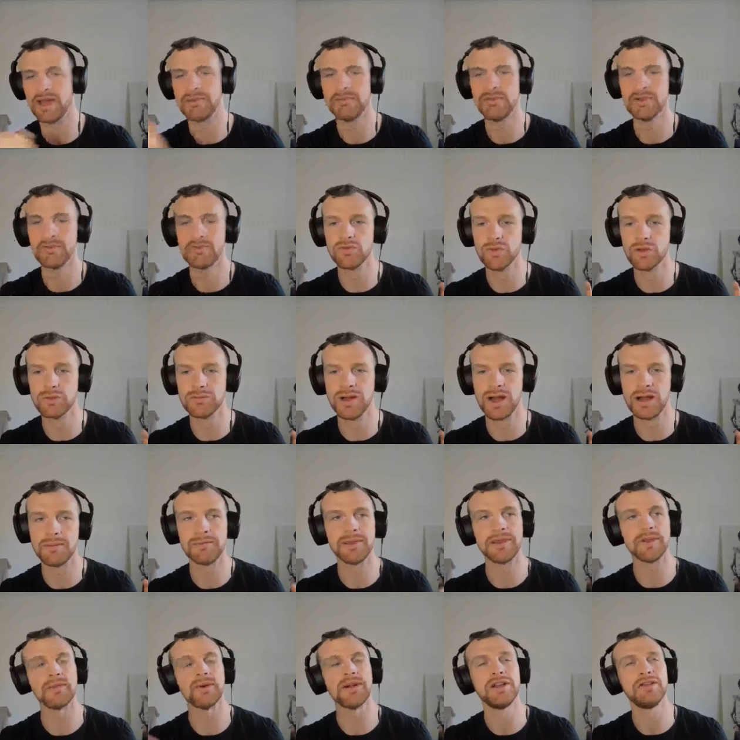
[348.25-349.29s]
Maybe a rule
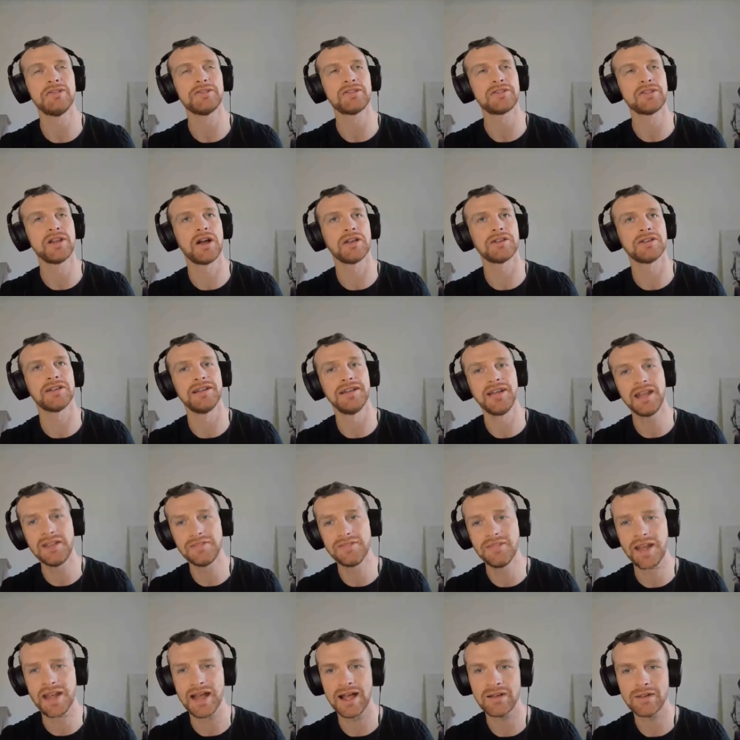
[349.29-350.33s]
might be when you start to
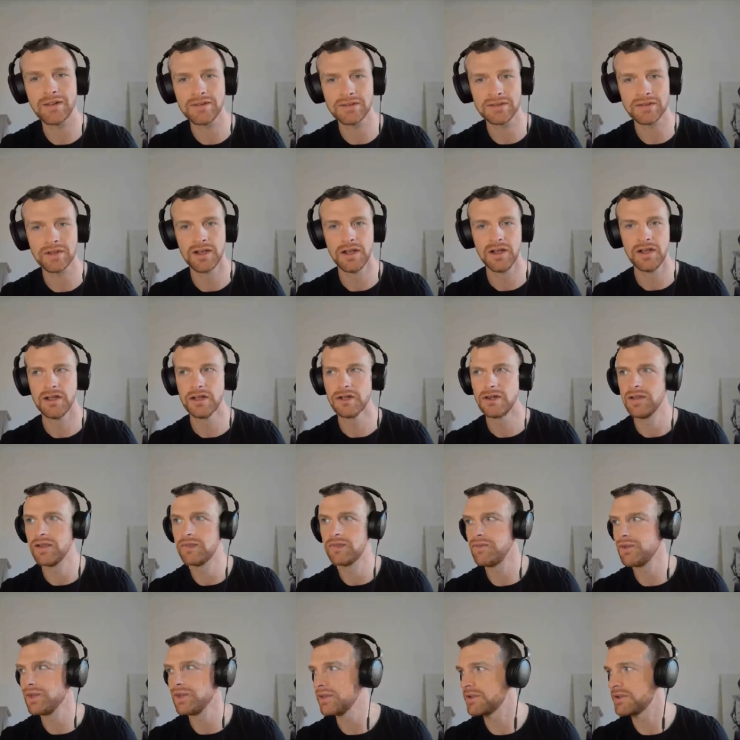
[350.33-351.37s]
leave the house,
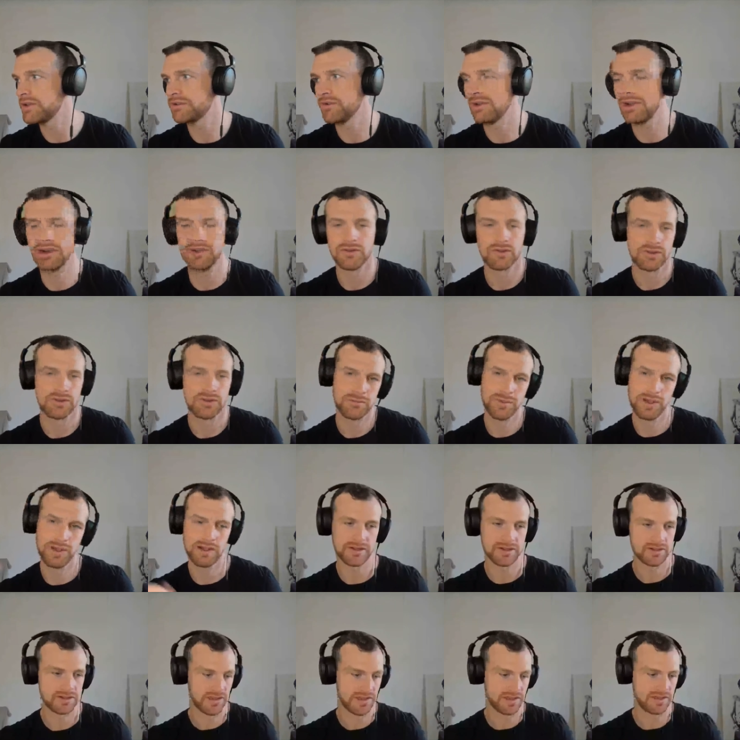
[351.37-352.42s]
if you get the train or the
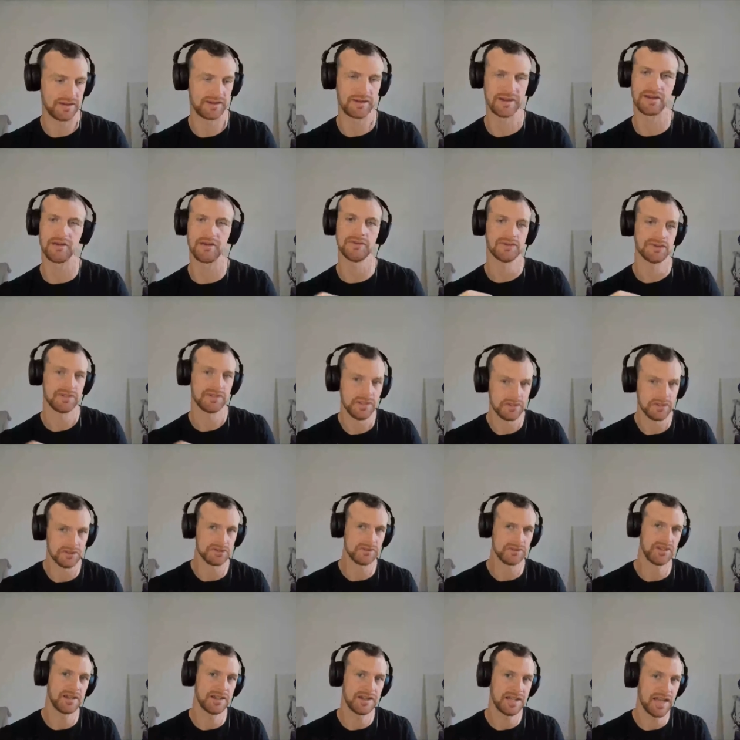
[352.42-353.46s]
bus, then obviously
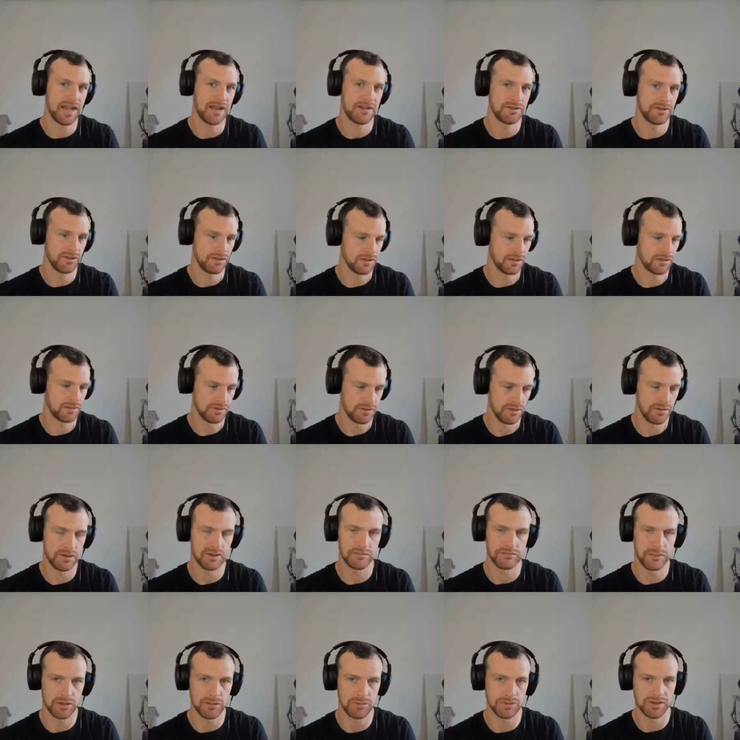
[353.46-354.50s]
you're sitting down, you
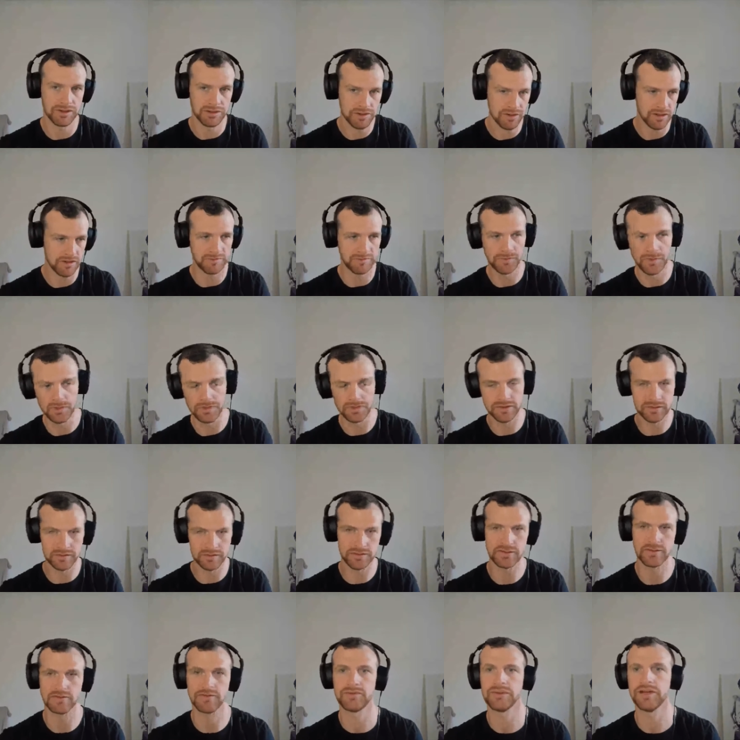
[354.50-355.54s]
can probably start doing
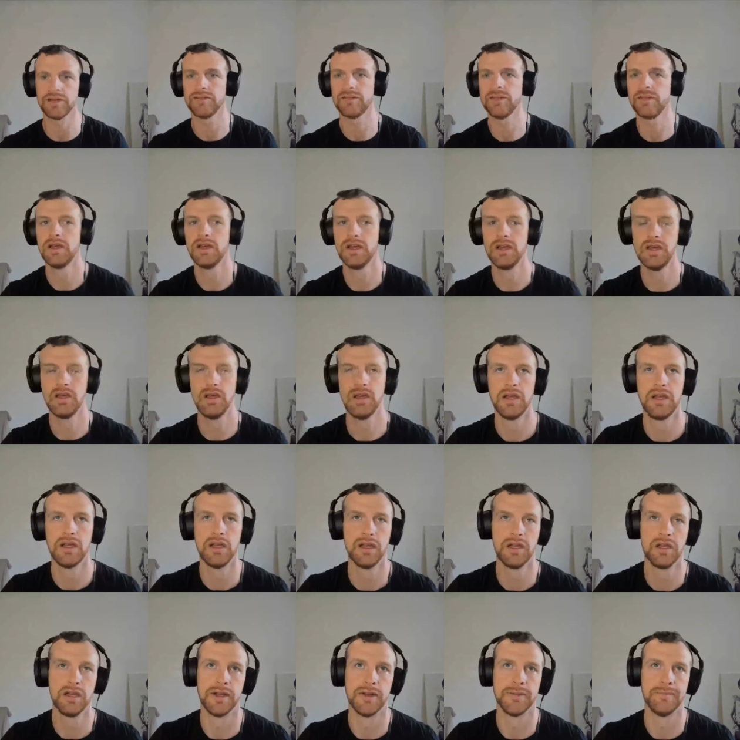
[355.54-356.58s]
some stuff, whatever,
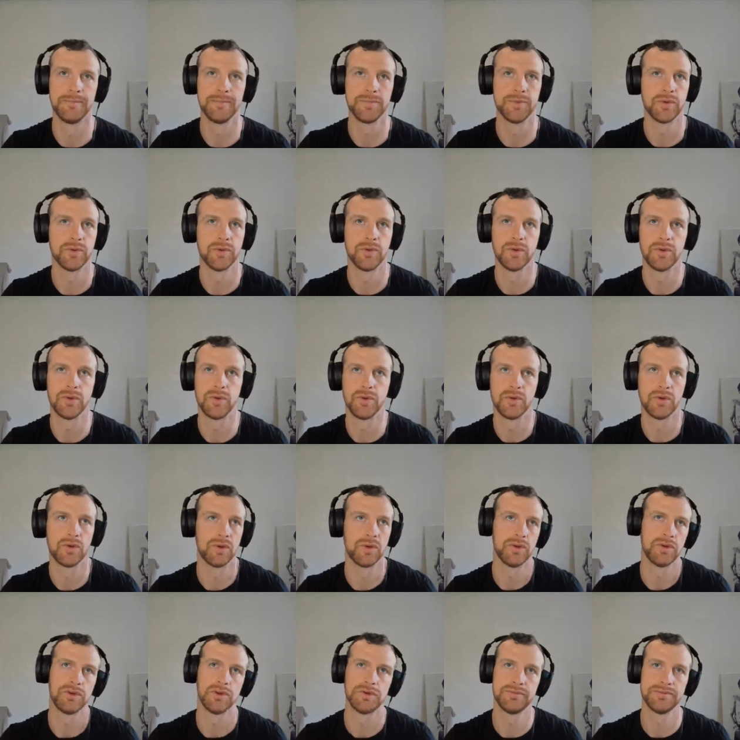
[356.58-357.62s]

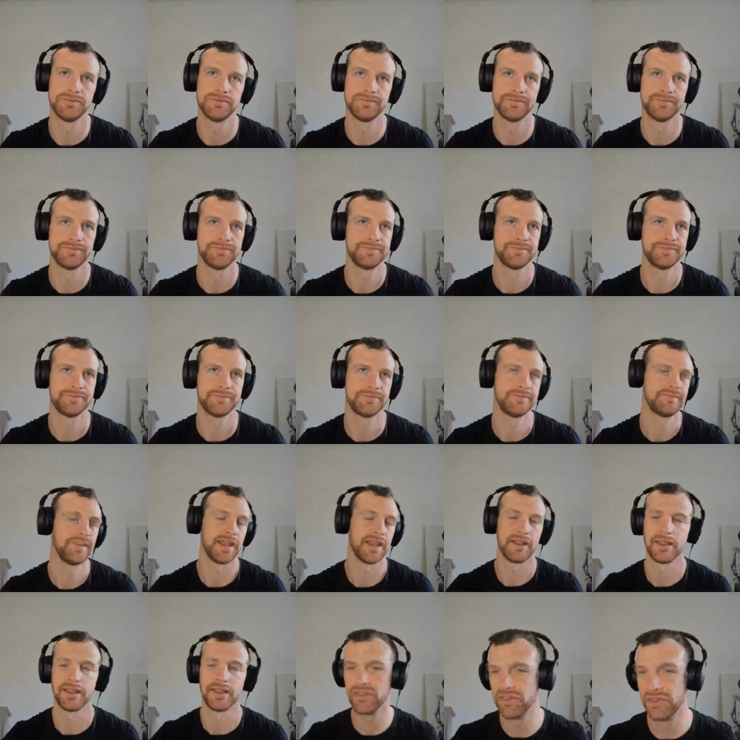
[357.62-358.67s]
or
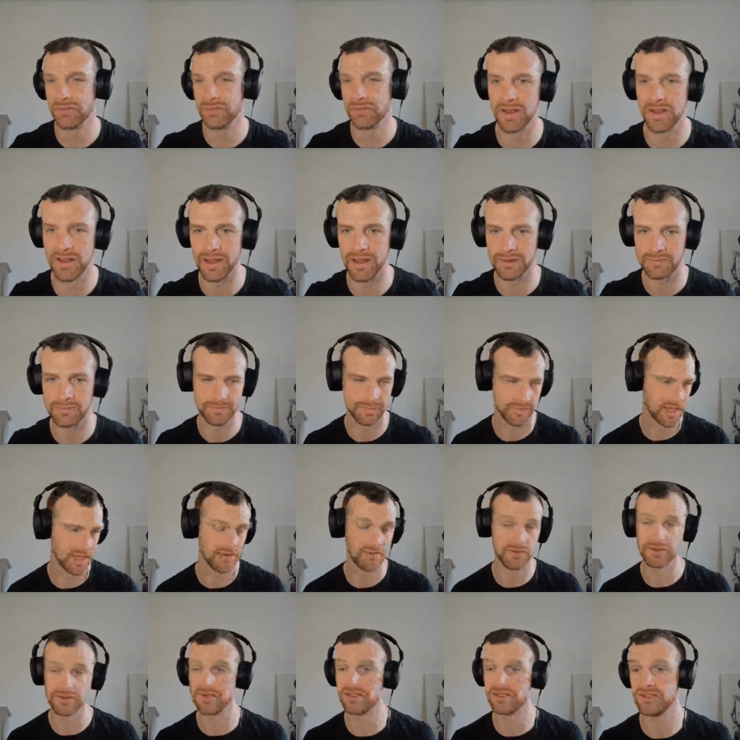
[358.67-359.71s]
yeah, something like that.
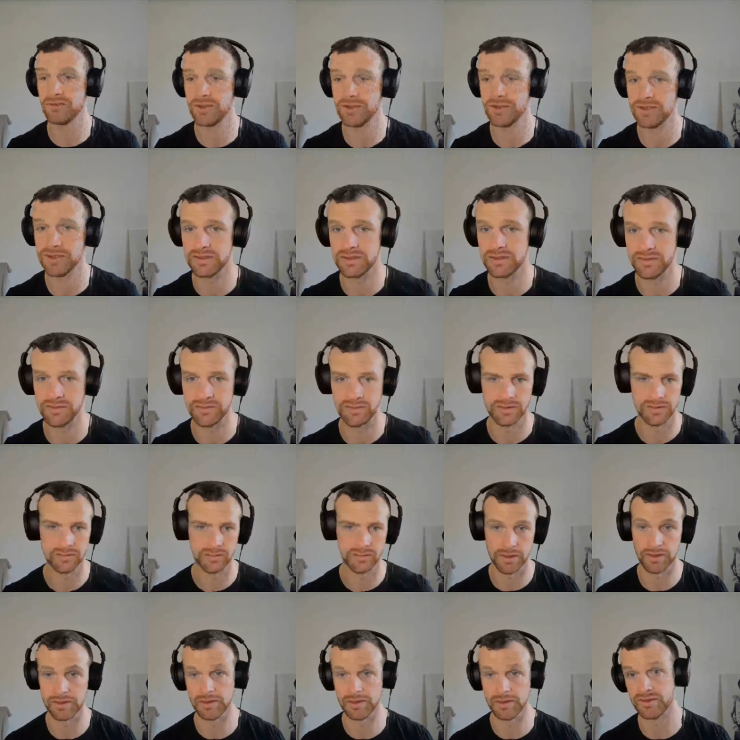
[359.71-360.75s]
Everyone's situation is
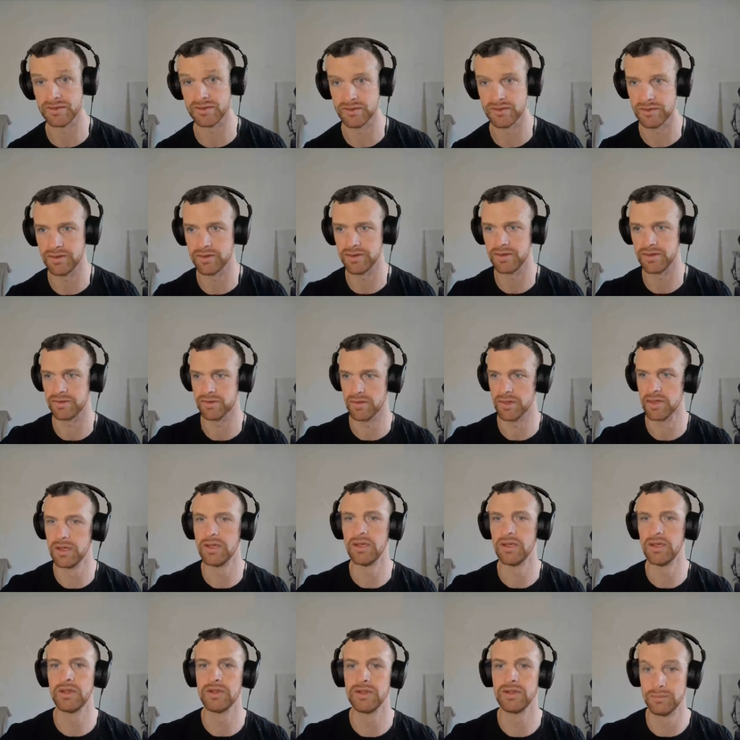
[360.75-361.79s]
different, but that's a good thing to
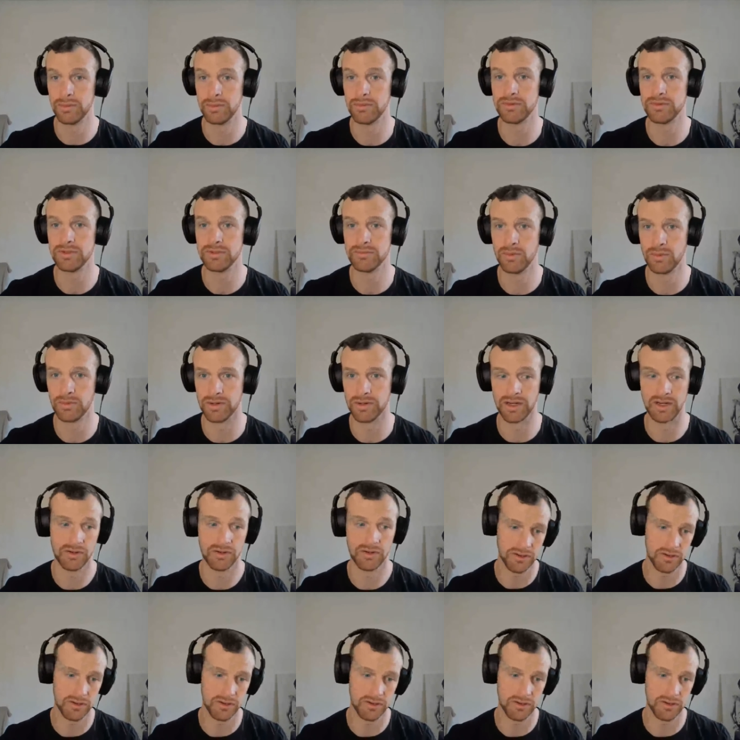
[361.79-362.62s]
boost your morning.